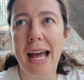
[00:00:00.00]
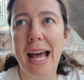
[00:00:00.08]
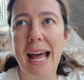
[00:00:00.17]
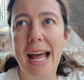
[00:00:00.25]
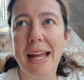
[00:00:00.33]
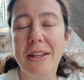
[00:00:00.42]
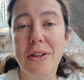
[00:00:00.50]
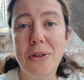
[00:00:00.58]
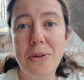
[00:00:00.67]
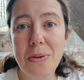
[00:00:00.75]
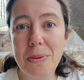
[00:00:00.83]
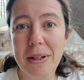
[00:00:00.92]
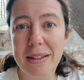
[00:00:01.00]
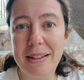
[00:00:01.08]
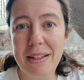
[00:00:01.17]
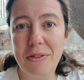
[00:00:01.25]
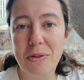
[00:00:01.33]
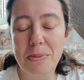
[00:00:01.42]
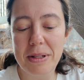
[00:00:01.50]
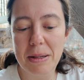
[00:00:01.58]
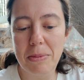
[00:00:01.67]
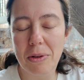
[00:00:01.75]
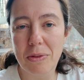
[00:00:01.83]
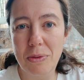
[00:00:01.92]
And you will need to be
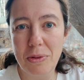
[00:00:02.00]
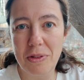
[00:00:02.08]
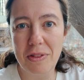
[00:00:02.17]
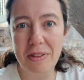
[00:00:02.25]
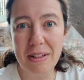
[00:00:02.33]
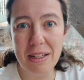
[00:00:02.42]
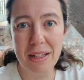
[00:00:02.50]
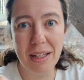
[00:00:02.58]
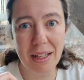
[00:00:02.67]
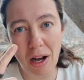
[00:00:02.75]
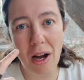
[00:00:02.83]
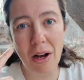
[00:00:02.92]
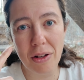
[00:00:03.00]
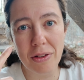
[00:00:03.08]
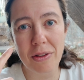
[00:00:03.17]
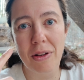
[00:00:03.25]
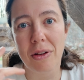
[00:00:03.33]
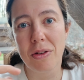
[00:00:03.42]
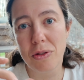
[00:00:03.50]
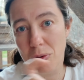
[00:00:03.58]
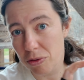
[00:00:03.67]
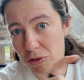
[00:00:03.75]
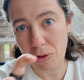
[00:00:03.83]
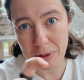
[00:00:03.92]
able to see on
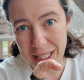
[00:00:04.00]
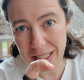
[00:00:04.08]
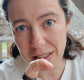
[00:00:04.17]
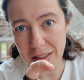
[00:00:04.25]
your screen,